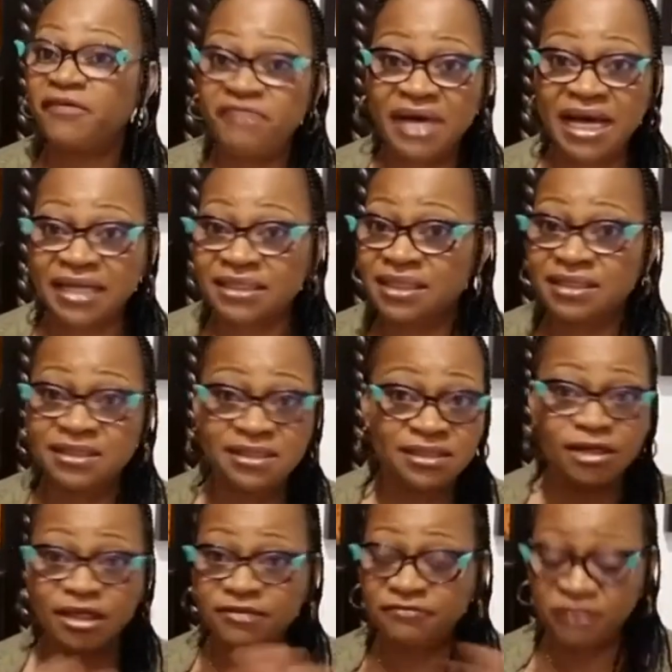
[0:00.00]
this is
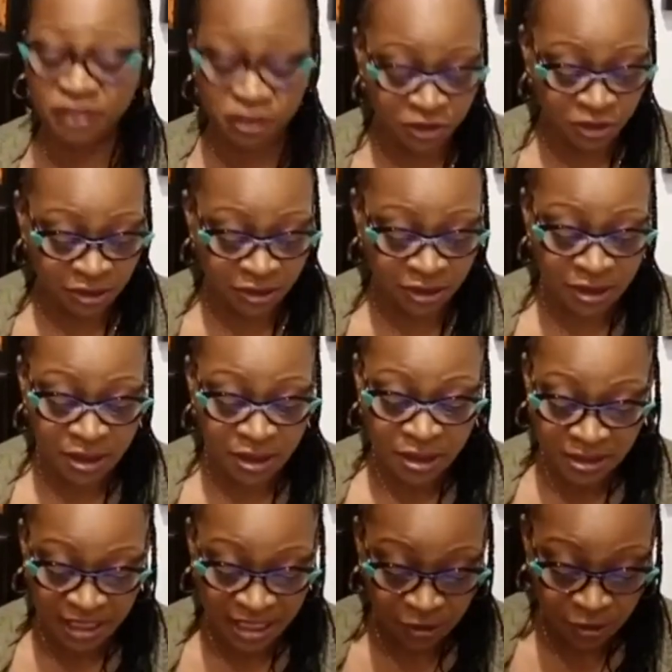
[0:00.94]
not fiction,
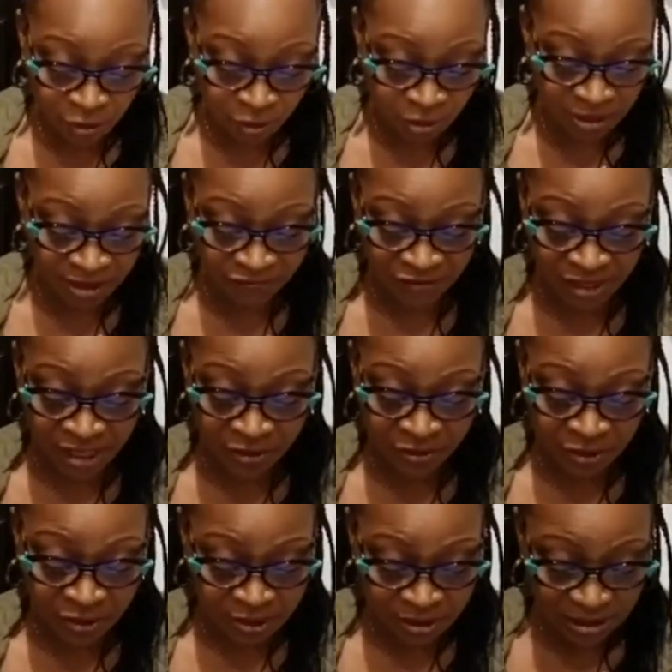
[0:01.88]
that
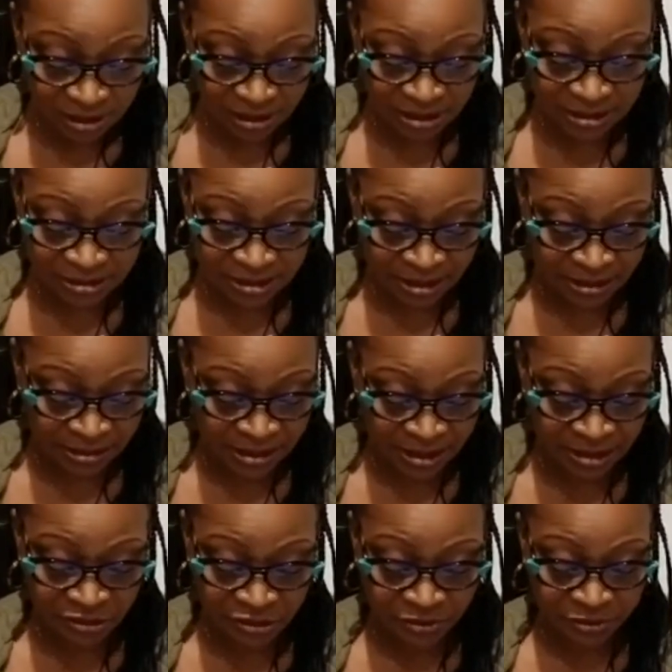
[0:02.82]
coronavirus is in
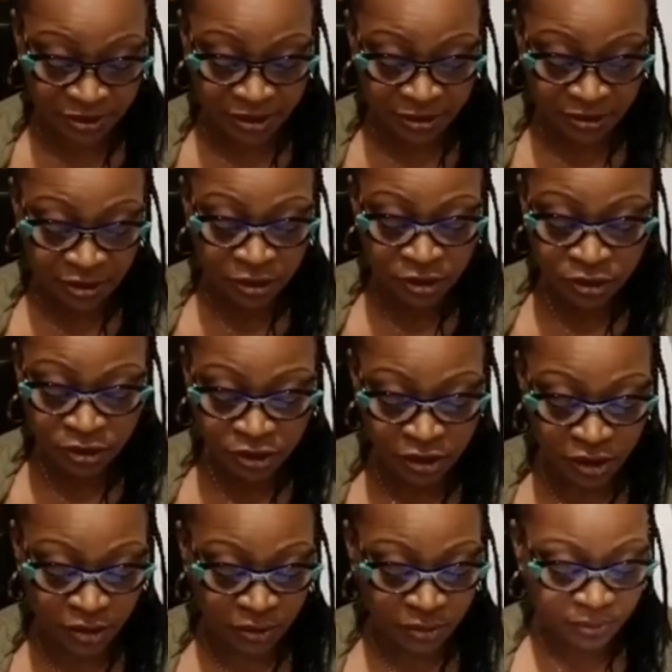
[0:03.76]
Nigeria.
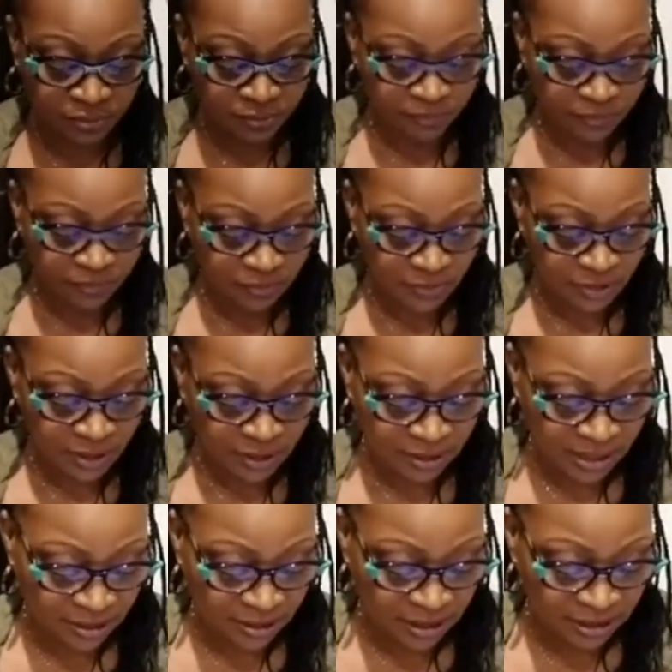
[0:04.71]
So
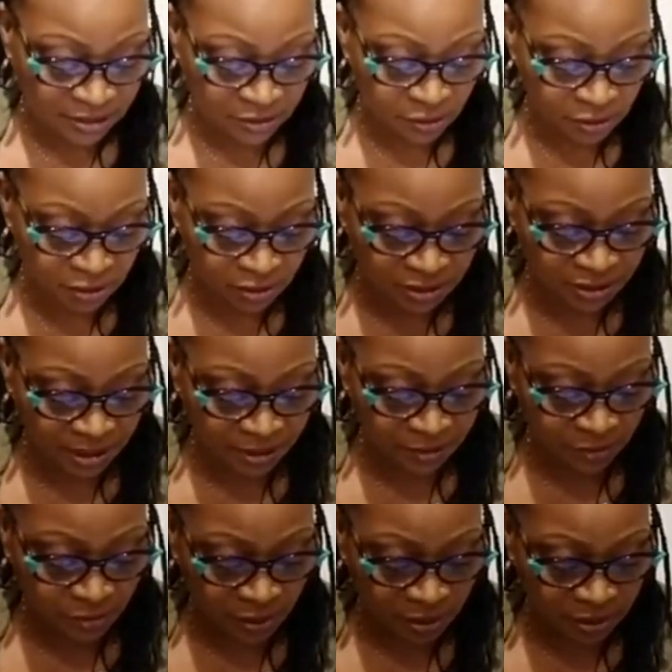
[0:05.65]
now let's go to the second one.